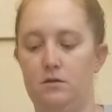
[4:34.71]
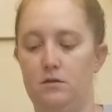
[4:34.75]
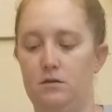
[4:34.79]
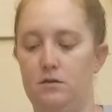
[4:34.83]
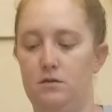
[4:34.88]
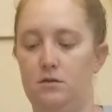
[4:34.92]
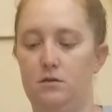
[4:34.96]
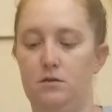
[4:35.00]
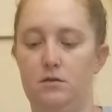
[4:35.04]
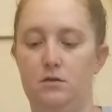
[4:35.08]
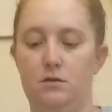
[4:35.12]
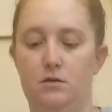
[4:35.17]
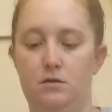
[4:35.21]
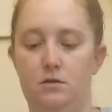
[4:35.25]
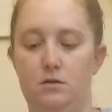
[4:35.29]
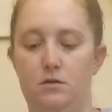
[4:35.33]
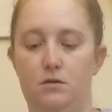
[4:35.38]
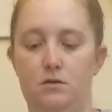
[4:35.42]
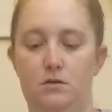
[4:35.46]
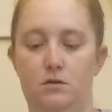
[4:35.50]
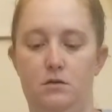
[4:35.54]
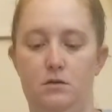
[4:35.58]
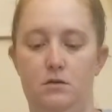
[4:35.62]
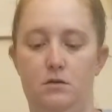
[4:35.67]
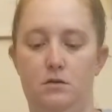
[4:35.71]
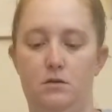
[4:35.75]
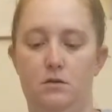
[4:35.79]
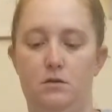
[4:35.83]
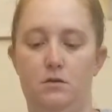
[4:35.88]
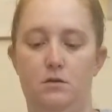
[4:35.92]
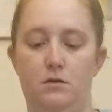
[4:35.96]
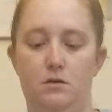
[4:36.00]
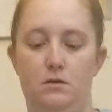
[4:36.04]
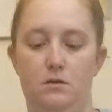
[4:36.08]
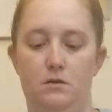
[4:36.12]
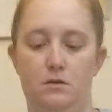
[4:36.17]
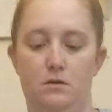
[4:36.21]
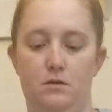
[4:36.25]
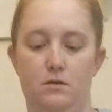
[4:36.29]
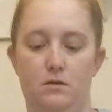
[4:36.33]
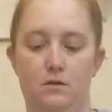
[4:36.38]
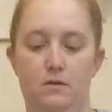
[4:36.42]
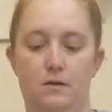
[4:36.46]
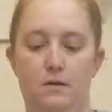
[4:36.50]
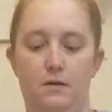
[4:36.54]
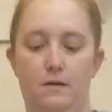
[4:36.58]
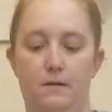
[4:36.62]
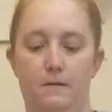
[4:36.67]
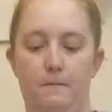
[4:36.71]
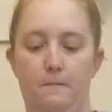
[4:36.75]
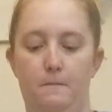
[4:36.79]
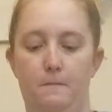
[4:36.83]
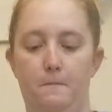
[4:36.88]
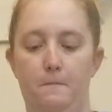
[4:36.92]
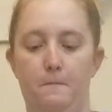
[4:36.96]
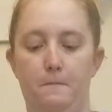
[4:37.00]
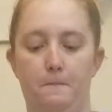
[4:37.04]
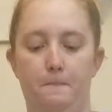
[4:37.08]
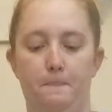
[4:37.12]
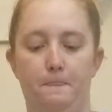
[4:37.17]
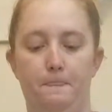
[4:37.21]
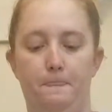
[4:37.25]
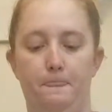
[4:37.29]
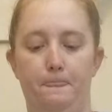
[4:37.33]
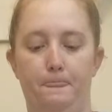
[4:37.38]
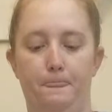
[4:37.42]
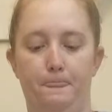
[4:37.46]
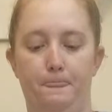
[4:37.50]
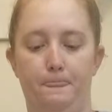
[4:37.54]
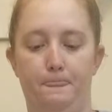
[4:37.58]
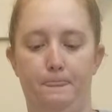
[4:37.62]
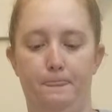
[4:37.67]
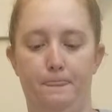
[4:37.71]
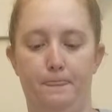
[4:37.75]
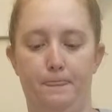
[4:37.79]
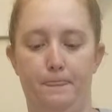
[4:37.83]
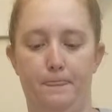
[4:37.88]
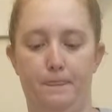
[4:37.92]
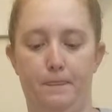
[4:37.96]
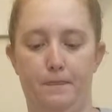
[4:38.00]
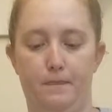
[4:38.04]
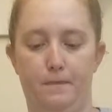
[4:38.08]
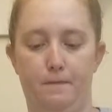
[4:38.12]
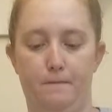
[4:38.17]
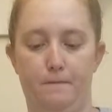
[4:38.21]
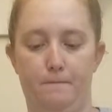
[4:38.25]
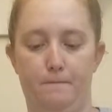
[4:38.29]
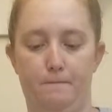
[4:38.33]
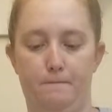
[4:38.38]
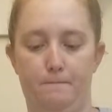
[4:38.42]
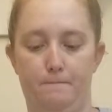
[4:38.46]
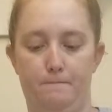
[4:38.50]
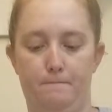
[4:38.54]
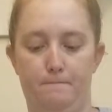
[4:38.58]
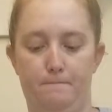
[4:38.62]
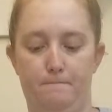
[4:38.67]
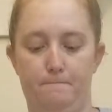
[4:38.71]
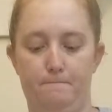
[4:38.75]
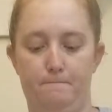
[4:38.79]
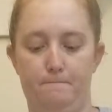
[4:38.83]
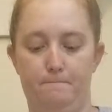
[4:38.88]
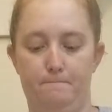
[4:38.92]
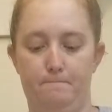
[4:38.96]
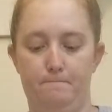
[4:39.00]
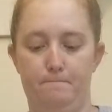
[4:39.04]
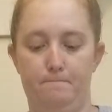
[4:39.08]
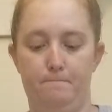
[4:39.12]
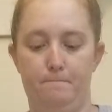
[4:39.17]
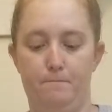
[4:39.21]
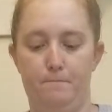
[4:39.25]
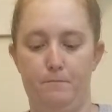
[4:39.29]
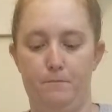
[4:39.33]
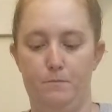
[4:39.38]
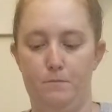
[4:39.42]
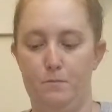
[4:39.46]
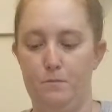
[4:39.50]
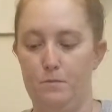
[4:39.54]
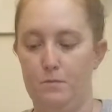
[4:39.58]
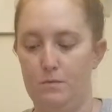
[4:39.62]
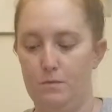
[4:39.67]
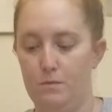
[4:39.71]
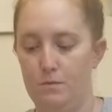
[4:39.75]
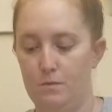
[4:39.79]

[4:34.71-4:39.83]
No one is speaking in this clip.